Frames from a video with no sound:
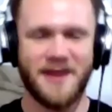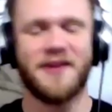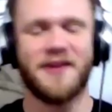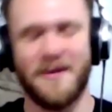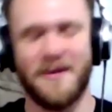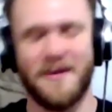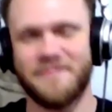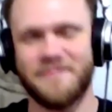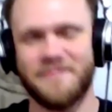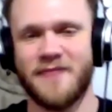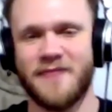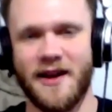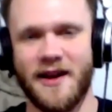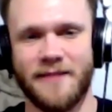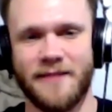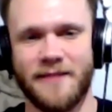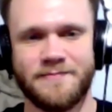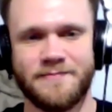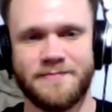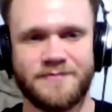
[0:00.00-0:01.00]
Yeah. Yeah. All right. Yeah.
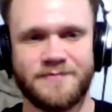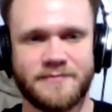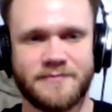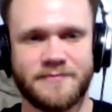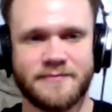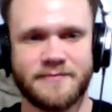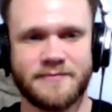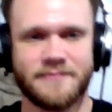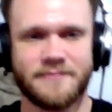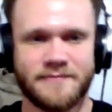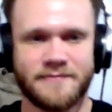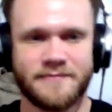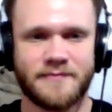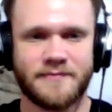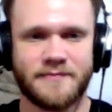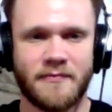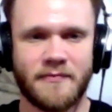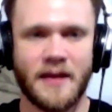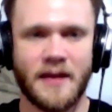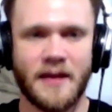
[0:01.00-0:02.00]
Something like that.
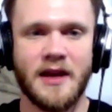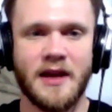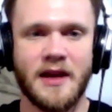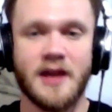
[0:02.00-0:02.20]
So